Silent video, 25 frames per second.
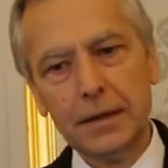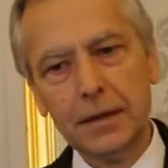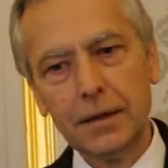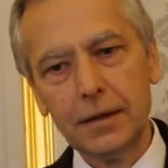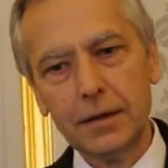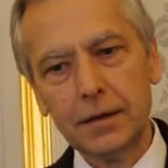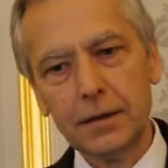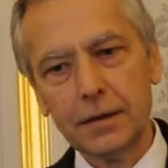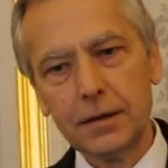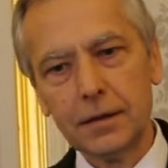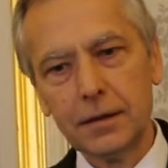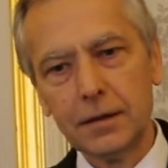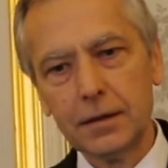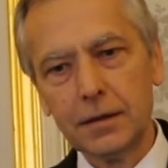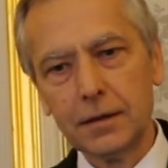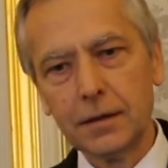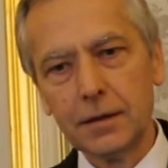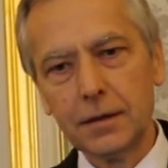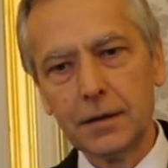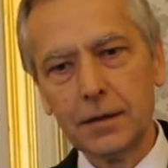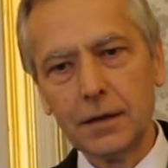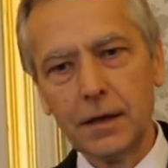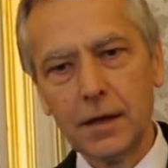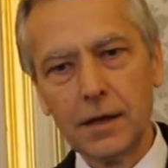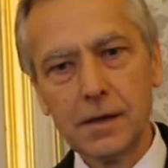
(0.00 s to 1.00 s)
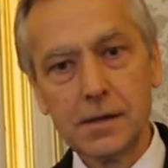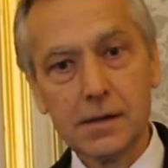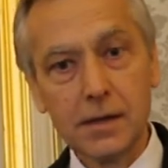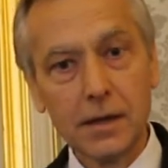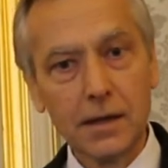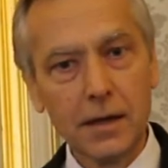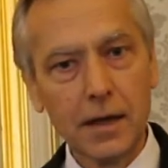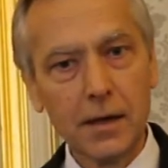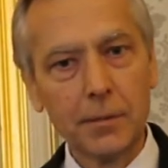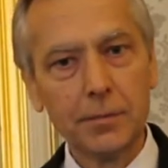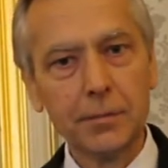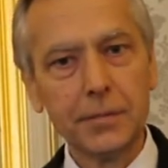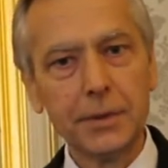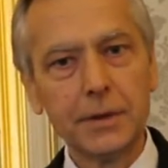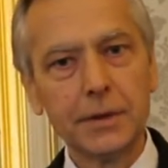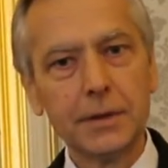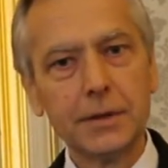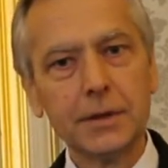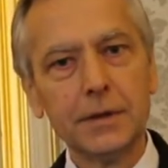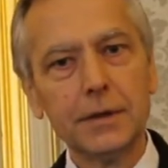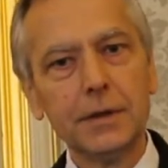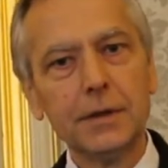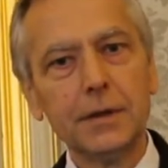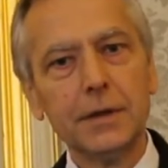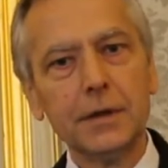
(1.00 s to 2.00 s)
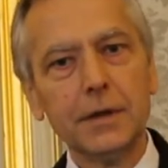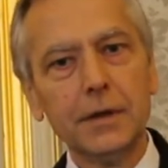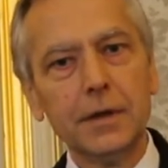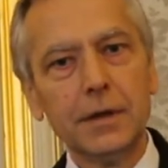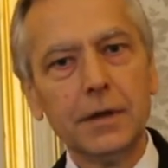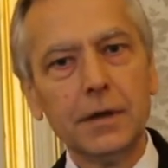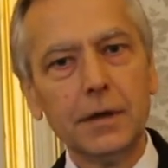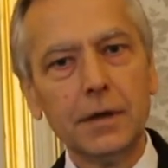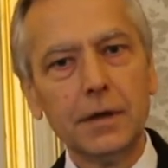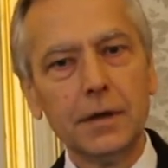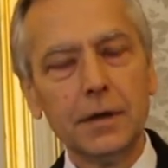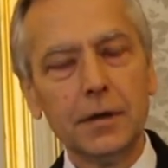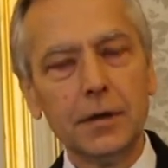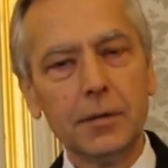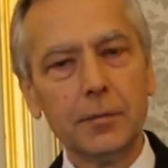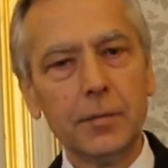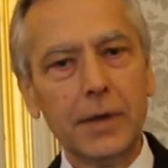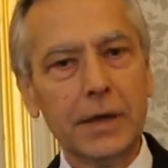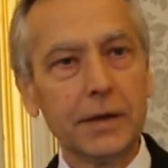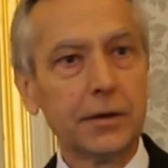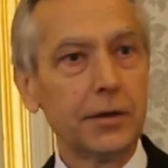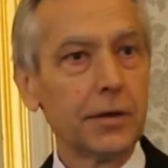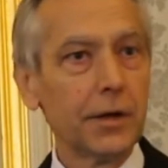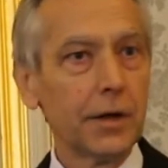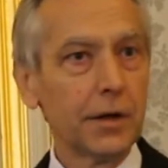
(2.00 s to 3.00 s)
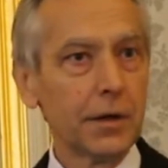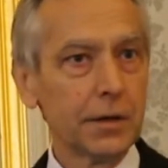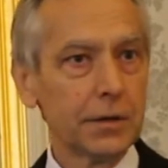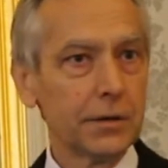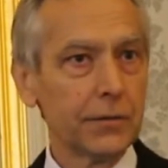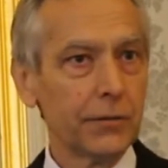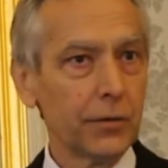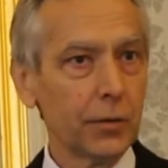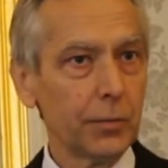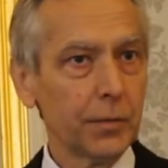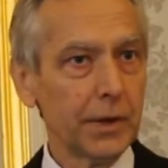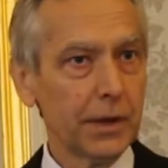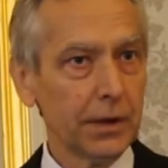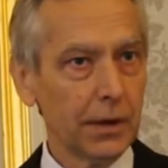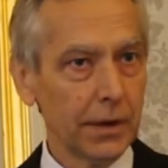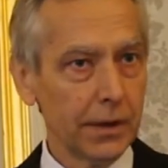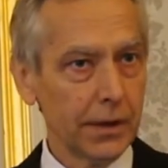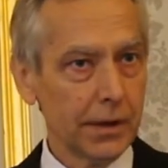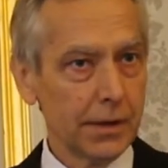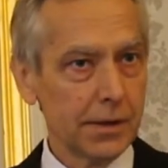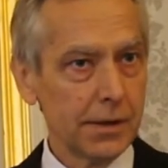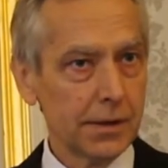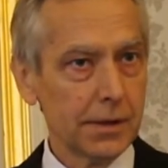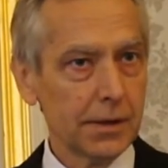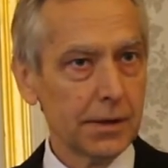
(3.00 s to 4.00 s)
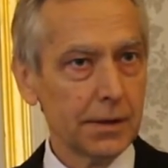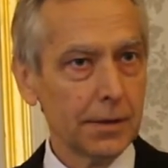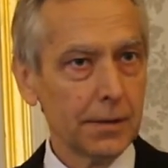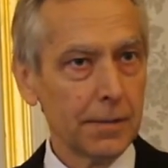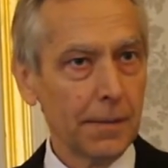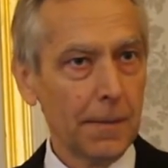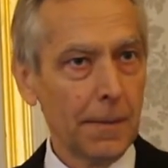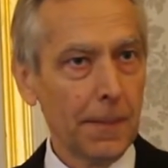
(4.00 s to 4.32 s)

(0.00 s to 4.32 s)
in Kanzleramt, patriarchs from Middle East.